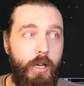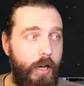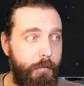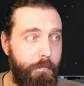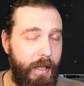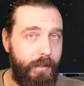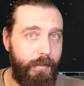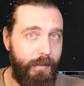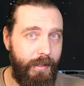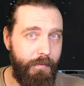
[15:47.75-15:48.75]
I beg
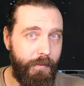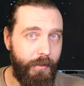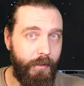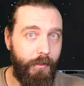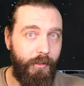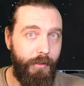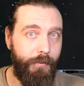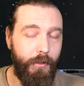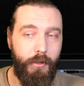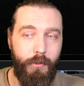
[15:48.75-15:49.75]
to differ,
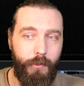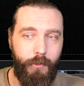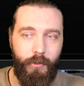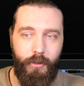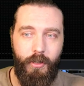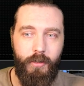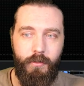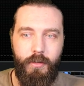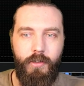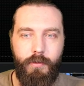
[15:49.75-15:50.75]
because,
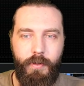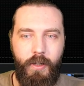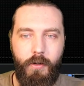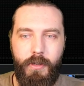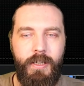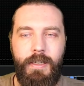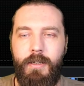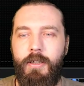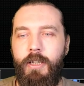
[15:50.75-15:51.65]
there's a video here now.